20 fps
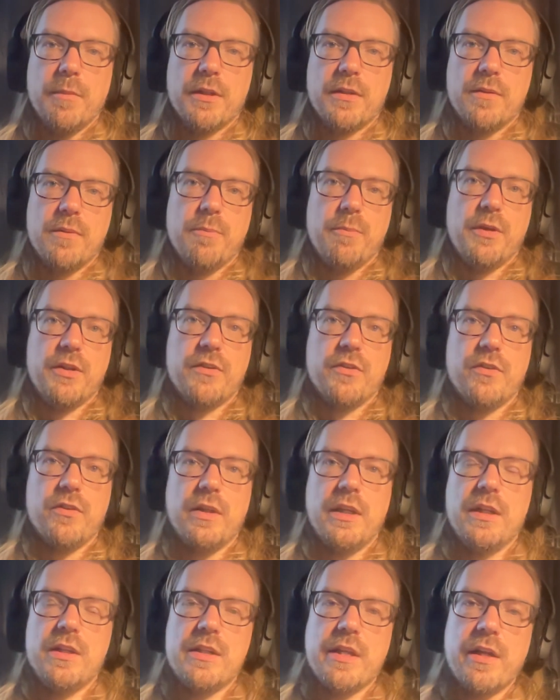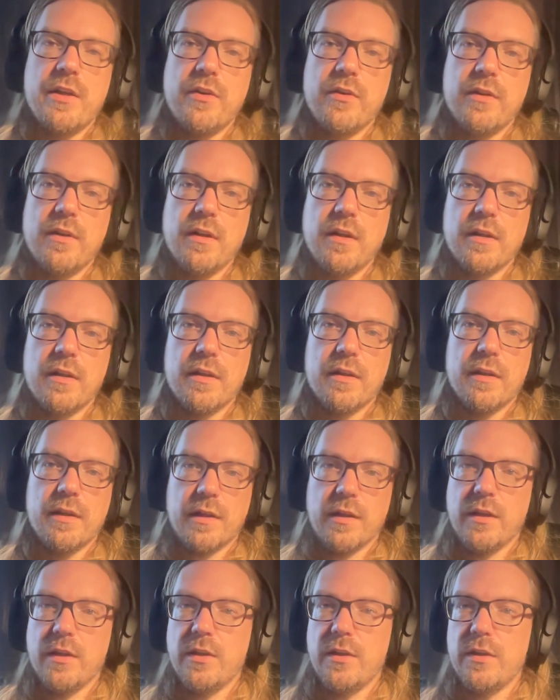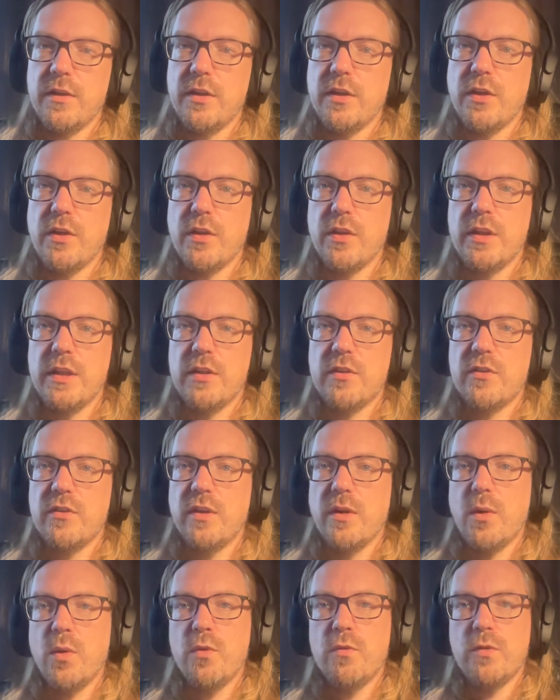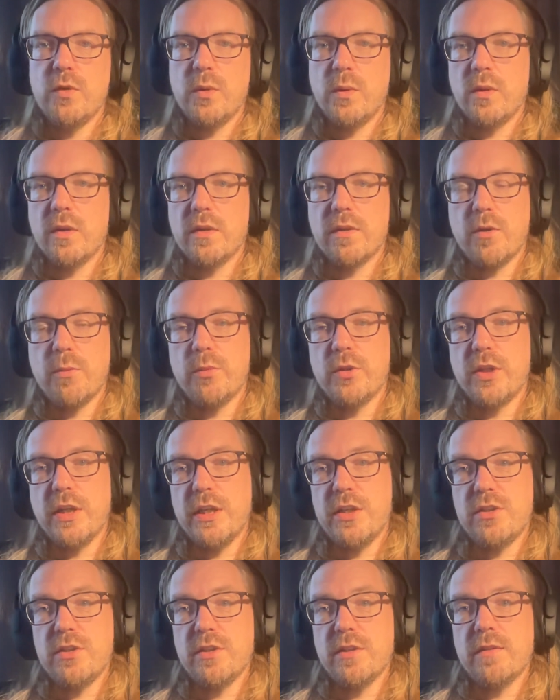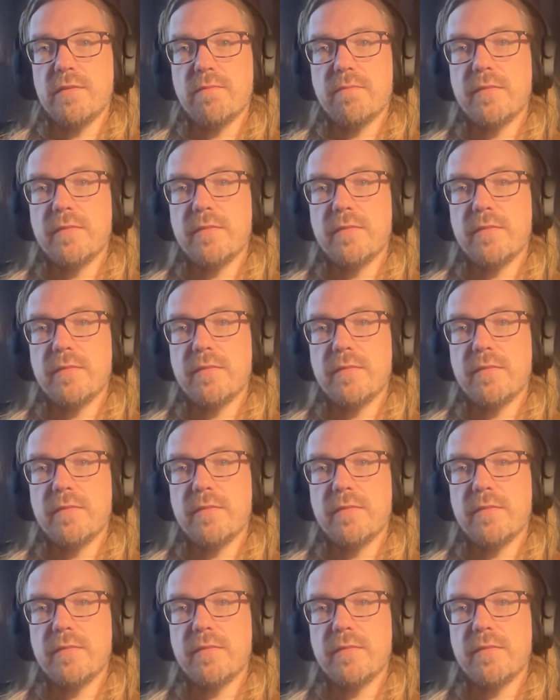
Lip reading: but in general, it's the overall computation